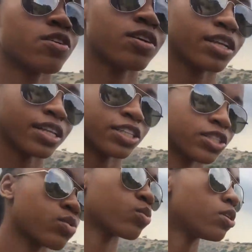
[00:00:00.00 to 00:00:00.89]
and then
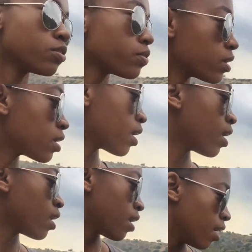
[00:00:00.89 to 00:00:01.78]
she's a wolf.
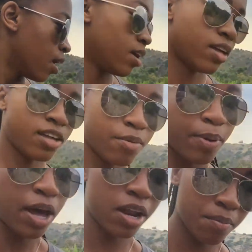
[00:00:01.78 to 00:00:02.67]
In
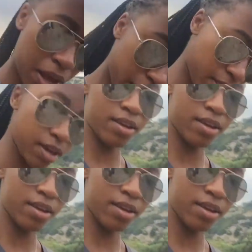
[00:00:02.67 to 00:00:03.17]
about a month,